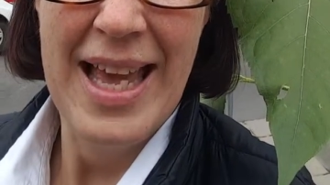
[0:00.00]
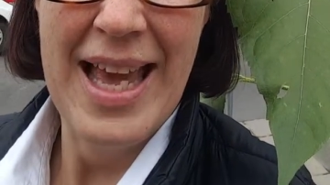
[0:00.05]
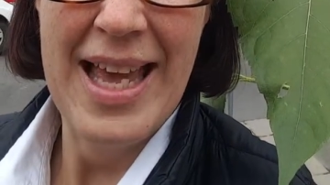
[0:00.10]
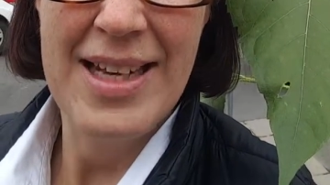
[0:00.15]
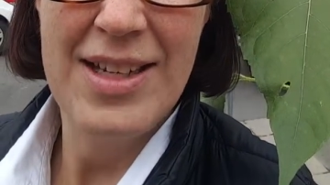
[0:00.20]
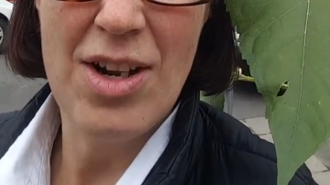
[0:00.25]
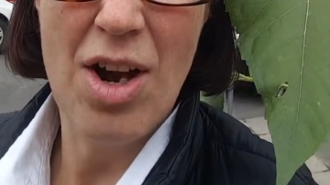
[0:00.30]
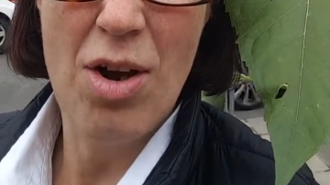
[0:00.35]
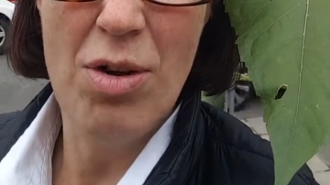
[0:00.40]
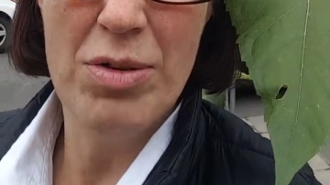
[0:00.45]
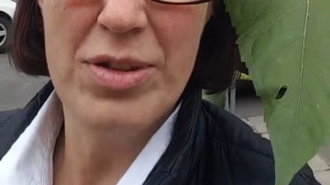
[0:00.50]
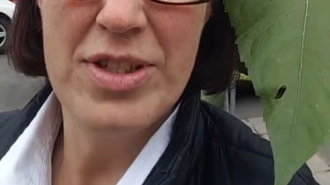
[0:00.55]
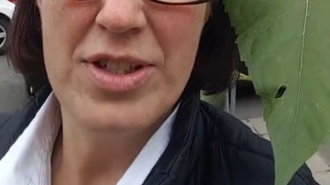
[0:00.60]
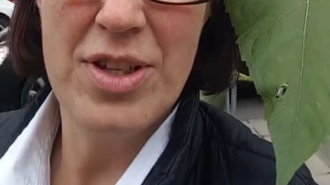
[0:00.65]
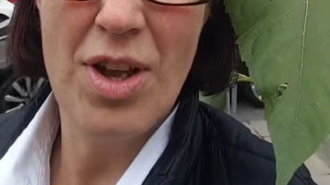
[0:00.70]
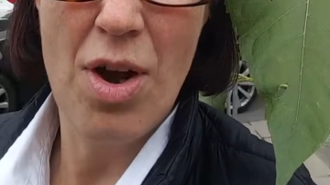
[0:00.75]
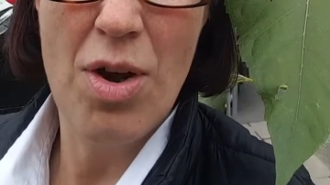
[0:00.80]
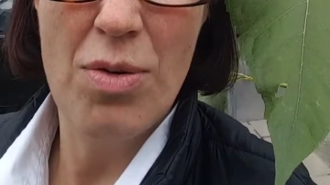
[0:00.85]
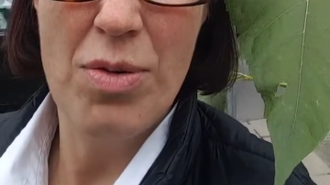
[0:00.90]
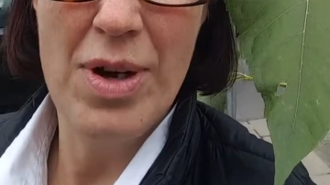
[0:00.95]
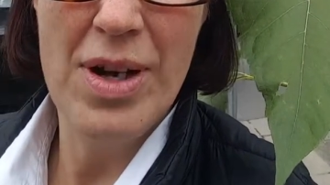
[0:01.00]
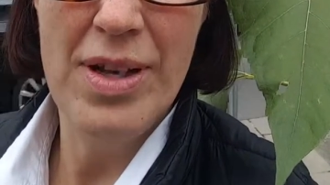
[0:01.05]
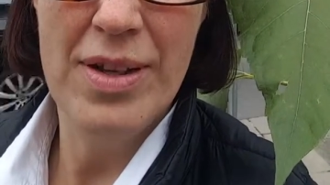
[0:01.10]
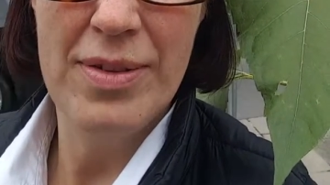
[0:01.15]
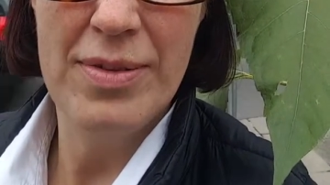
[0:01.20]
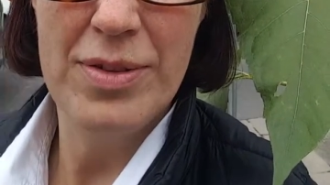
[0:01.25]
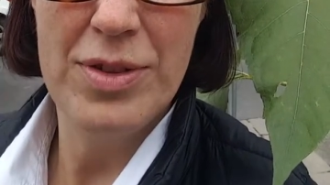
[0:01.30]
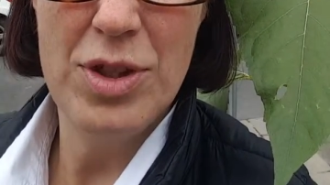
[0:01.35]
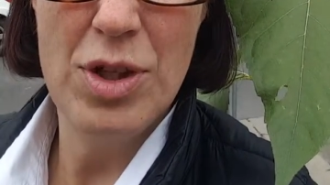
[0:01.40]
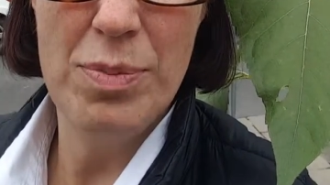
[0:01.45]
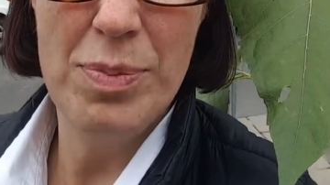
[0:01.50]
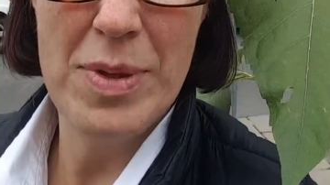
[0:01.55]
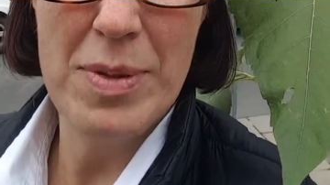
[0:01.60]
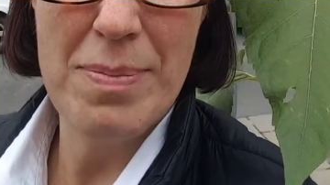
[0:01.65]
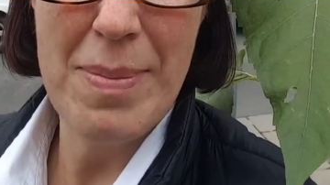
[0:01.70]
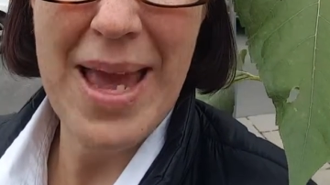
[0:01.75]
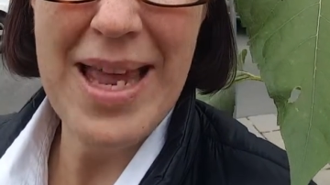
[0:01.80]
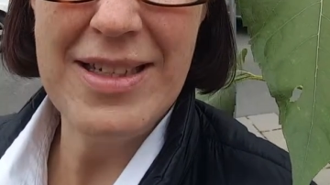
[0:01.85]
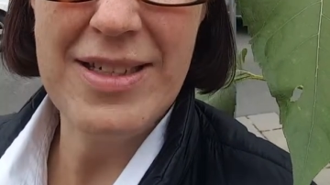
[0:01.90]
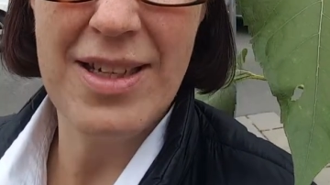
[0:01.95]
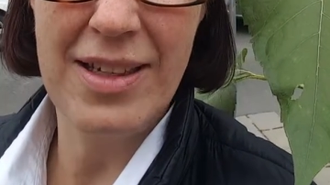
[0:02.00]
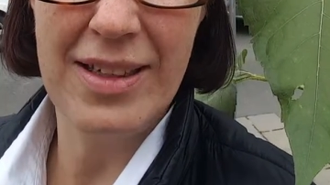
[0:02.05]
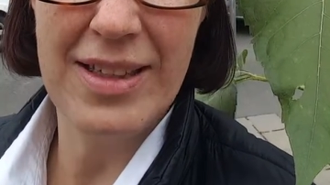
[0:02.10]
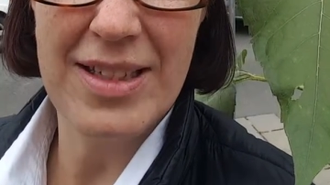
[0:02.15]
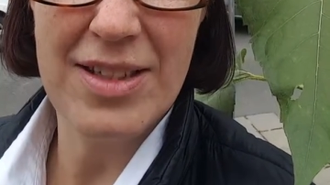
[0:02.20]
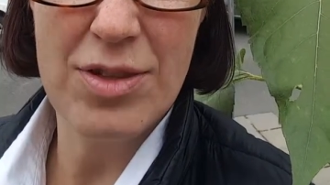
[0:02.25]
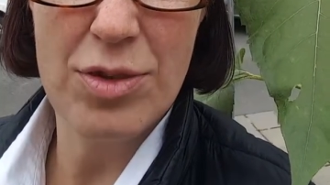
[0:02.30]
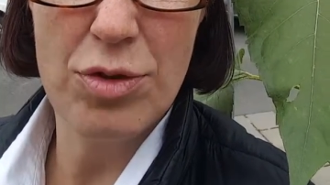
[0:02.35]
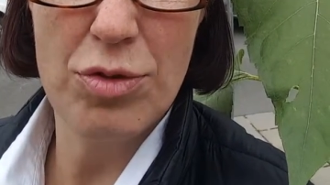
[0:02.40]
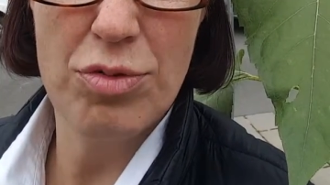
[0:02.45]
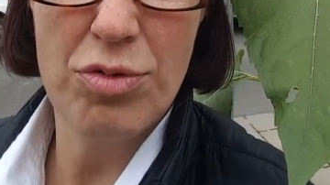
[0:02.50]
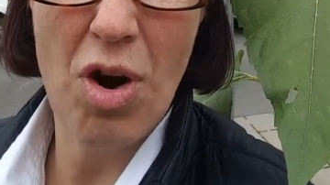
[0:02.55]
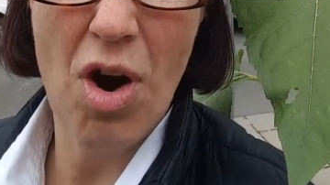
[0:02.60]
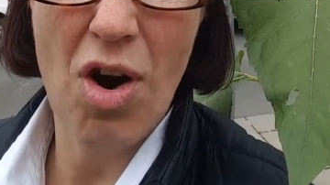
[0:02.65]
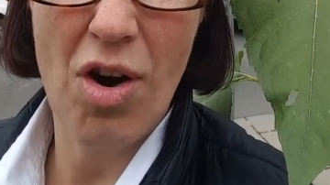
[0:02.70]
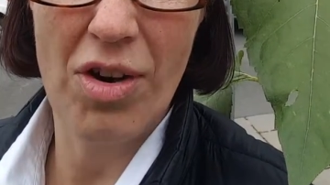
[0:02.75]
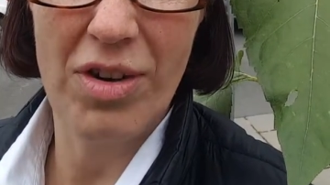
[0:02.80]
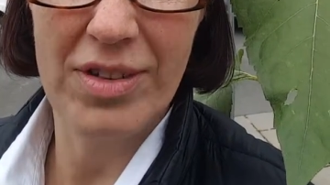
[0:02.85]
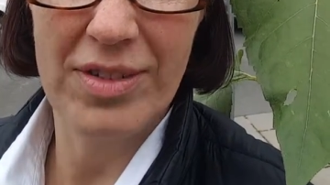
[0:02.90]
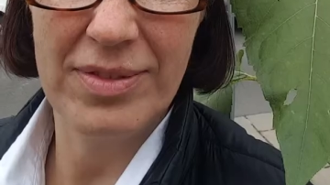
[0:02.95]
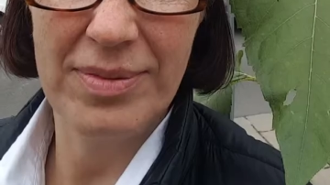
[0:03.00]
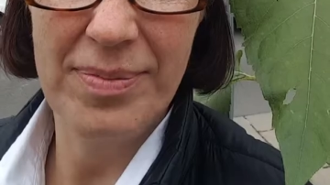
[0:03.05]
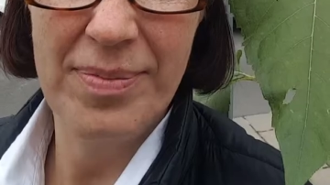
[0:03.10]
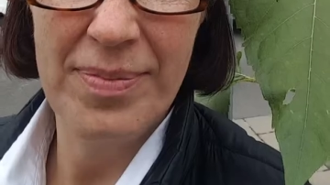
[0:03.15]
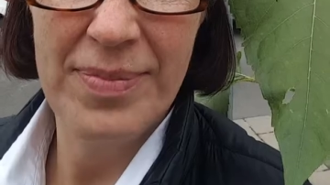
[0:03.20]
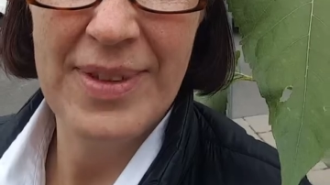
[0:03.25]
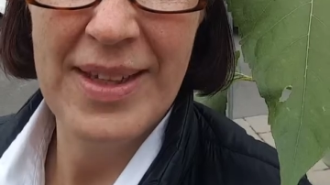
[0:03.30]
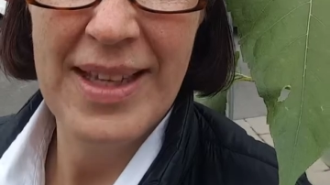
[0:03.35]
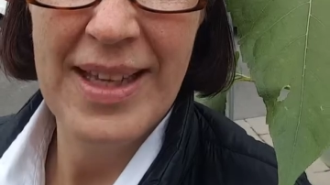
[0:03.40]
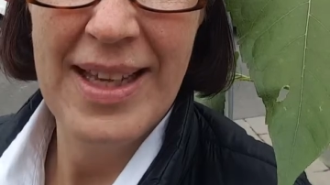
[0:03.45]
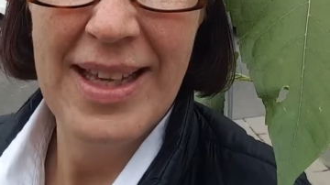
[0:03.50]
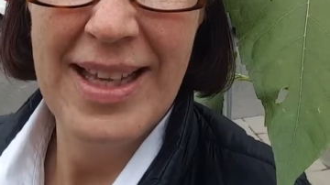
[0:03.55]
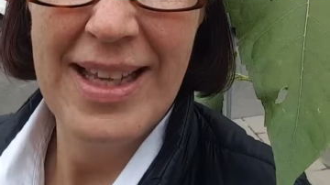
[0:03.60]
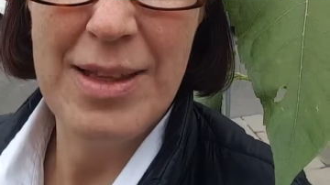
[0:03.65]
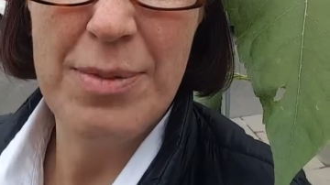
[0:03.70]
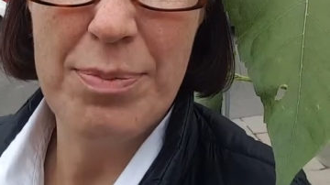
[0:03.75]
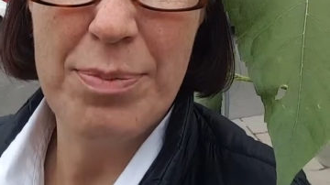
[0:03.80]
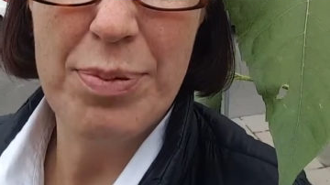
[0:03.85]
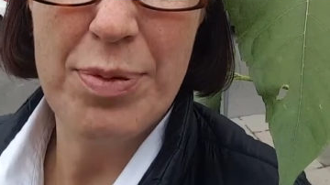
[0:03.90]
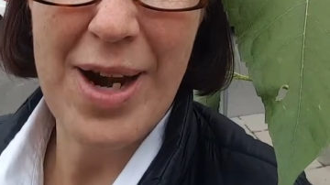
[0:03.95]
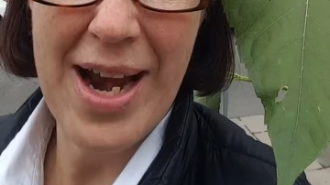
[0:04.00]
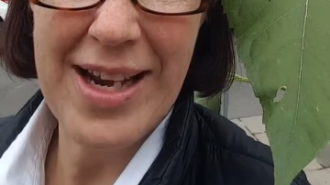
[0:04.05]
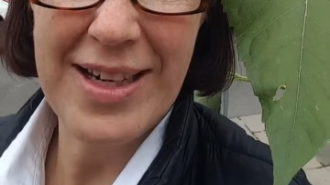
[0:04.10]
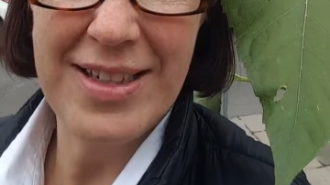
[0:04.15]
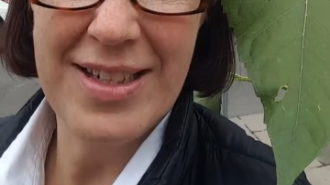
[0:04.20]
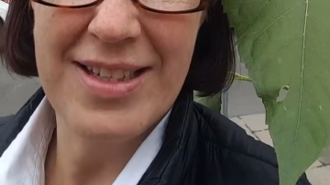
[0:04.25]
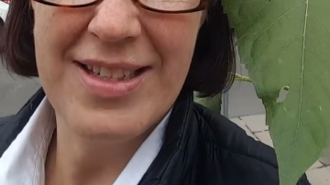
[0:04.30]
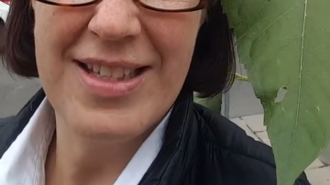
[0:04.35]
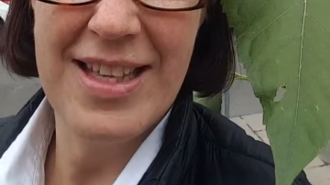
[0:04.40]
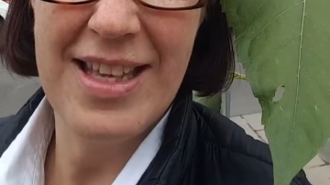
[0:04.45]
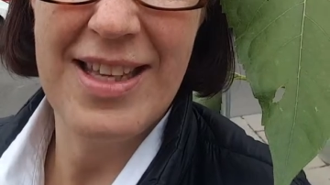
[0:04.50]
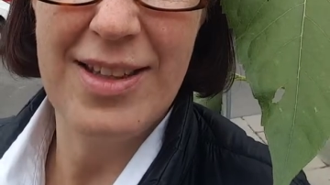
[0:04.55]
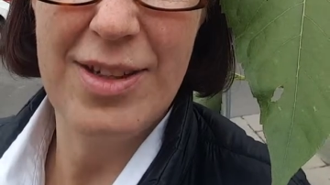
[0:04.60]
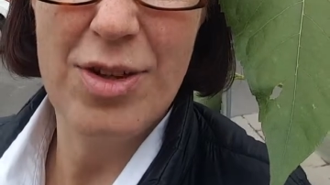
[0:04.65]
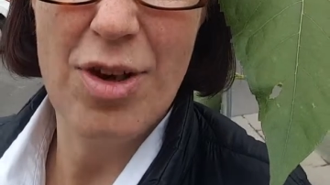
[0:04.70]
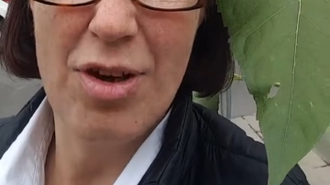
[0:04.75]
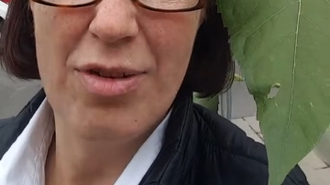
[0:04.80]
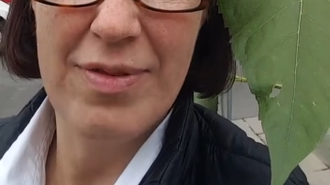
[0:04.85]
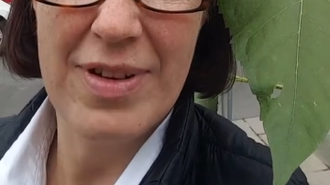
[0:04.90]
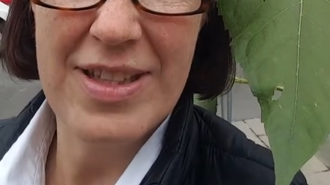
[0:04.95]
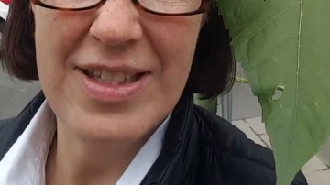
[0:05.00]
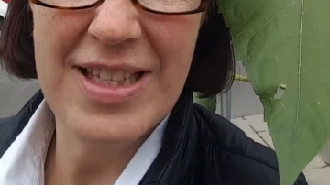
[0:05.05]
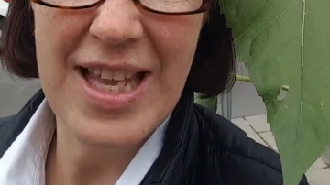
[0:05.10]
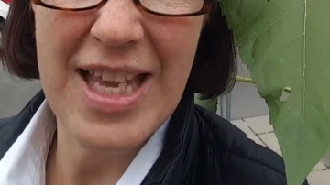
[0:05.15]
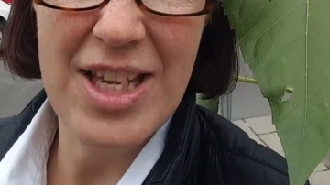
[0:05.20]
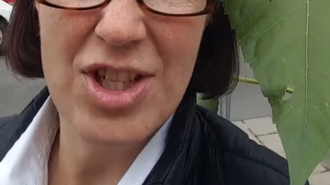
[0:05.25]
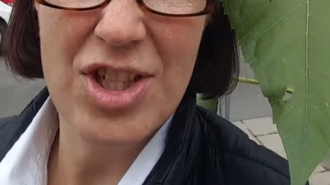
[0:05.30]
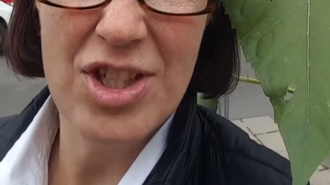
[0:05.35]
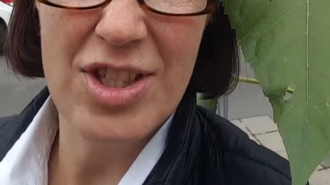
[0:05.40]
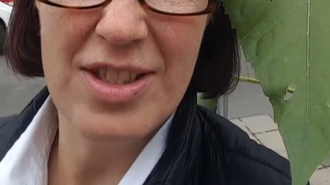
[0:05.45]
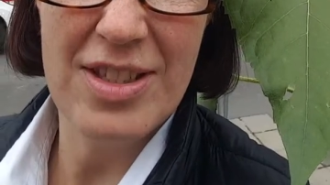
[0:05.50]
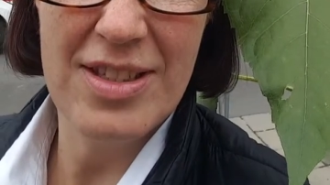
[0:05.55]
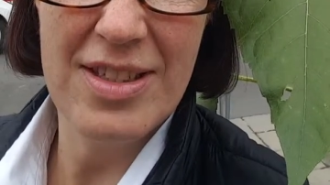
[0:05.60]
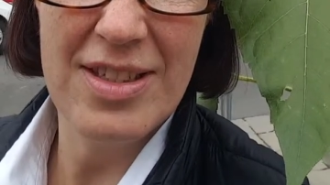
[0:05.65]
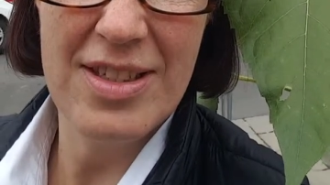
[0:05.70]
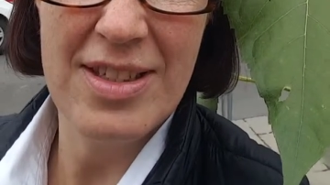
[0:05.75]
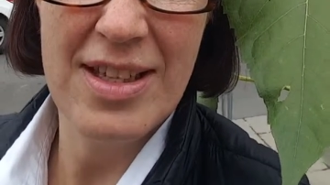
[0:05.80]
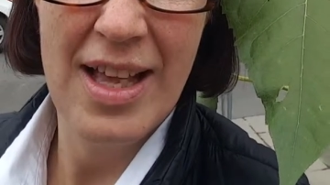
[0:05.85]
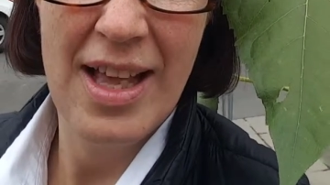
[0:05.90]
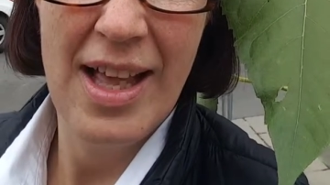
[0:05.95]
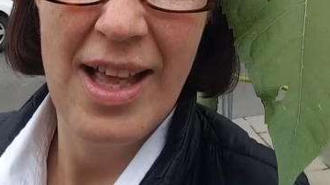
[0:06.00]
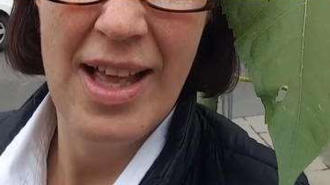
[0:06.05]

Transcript: and also to be mentally strong in practicing conversations